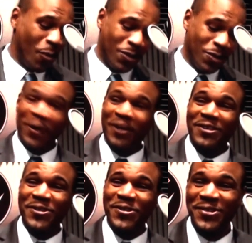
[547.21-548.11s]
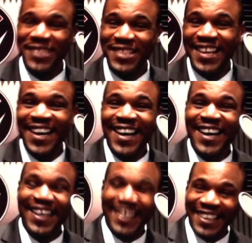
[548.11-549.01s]
always wearing his shoes. Right, right.
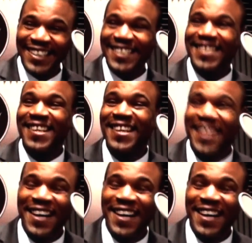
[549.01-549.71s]
Uh, elites.